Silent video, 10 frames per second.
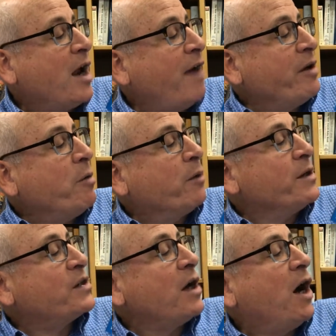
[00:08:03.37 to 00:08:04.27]
Everyone
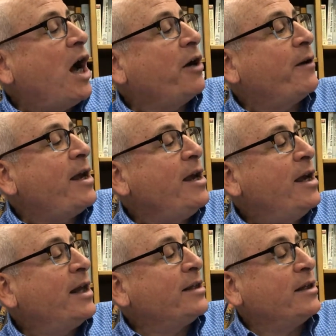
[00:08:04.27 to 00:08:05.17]
was so hungry
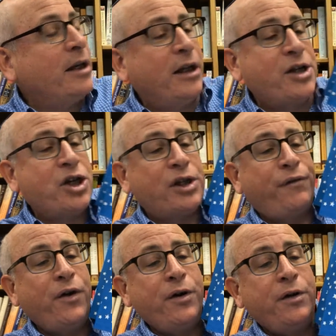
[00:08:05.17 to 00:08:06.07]
that the delicious
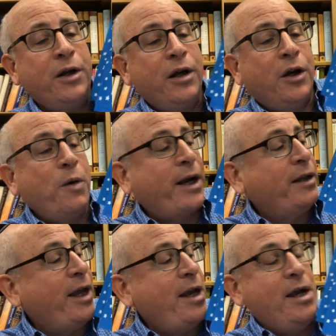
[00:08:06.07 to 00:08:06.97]
food
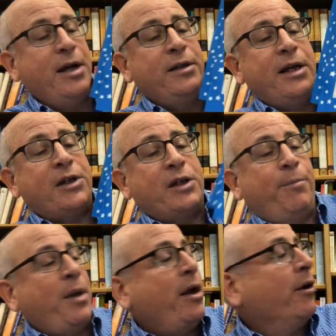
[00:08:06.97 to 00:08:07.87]
quickly
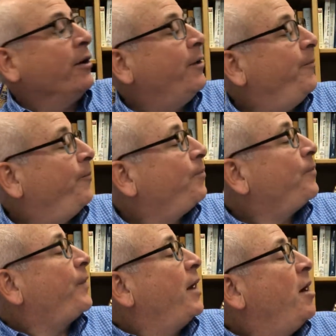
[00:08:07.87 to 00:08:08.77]
disappeared.
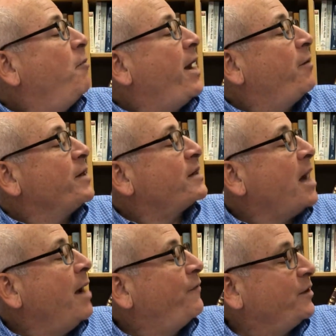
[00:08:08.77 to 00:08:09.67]
When it was
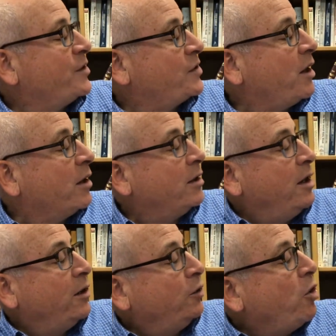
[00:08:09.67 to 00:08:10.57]
time for dessert,
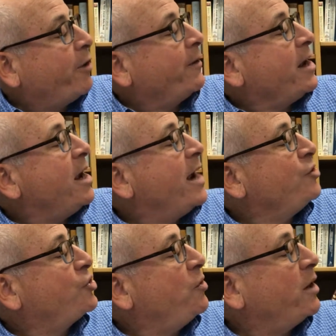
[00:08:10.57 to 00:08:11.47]
Laurie
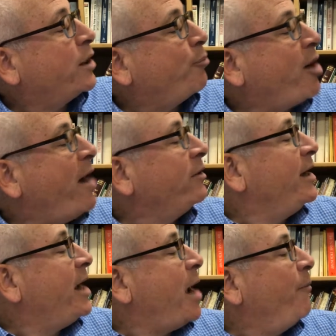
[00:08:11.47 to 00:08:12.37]
and Judith
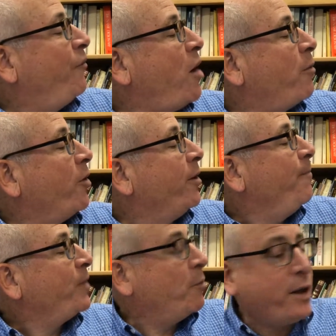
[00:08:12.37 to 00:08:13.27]
proudly came forward
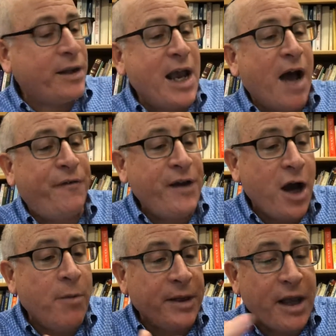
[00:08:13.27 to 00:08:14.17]
with the
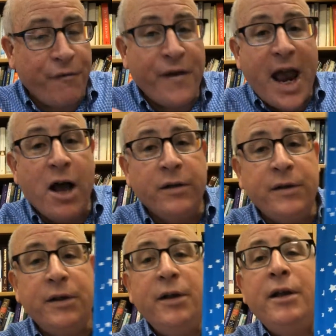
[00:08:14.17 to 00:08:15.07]
afikomen. They found
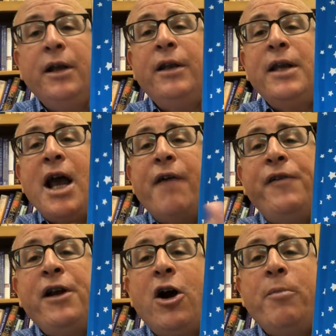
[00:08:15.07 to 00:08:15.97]
the
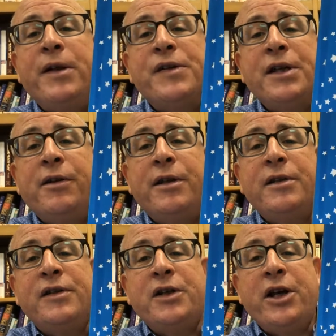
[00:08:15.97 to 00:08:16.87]
afikomen. See,
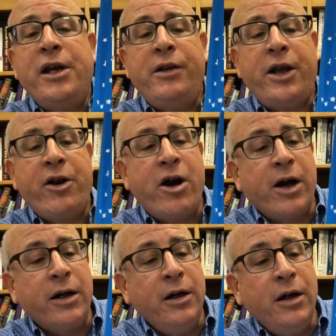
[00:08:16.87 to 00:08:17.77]
see, here they
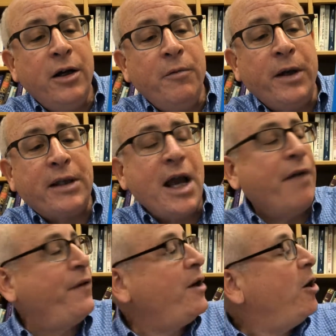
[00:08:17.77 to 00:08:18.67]
are with the
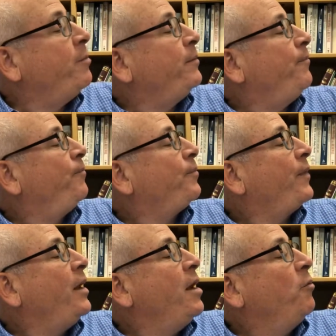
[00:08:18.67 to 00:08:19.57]
afikomen.
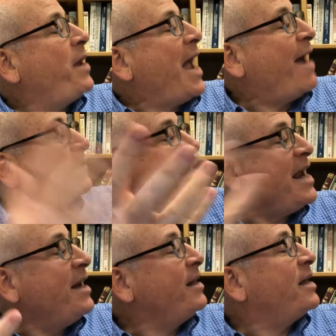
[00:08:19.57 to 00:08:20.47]
We have to
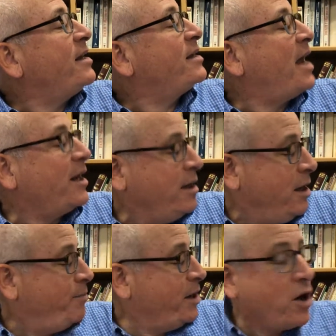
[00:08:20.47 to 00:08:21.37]
eat it, they said,
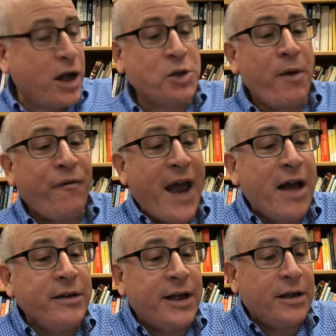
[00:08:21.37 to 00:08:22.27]
because we
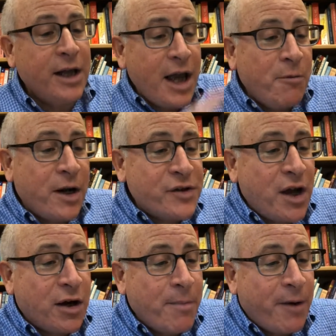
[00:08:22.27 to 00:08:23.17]
found it. And what does
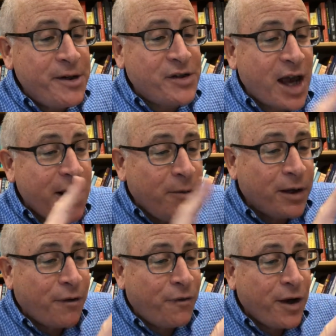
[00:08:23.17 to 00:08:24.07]
Uncle Murray say with
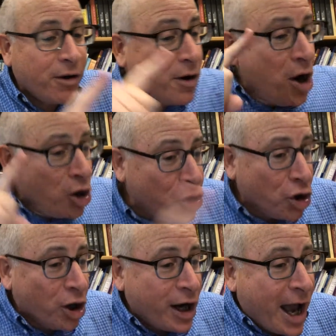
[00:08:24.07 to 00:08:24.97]
the finger?
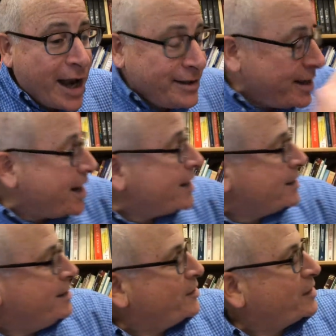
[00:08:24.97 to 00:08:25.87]
Good
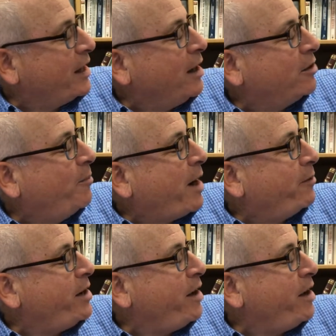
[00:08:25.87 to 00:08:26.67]
idea, said Uncle Murray.